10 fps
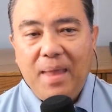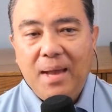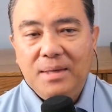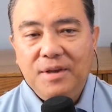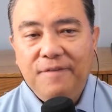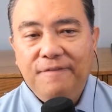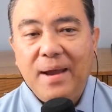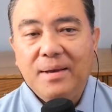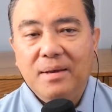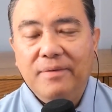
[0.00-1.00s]
as
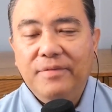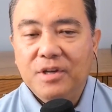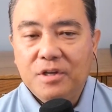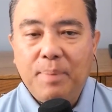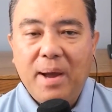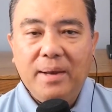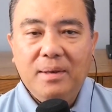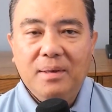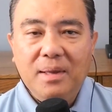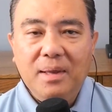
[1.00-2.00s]
effective despite
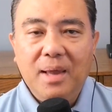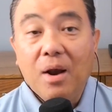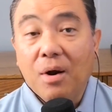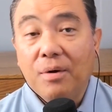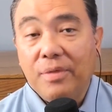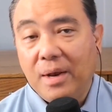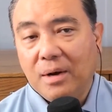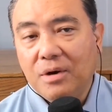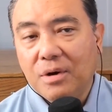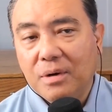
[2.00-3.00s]
the error that
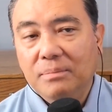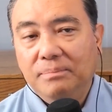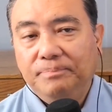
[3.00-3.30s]
occurred.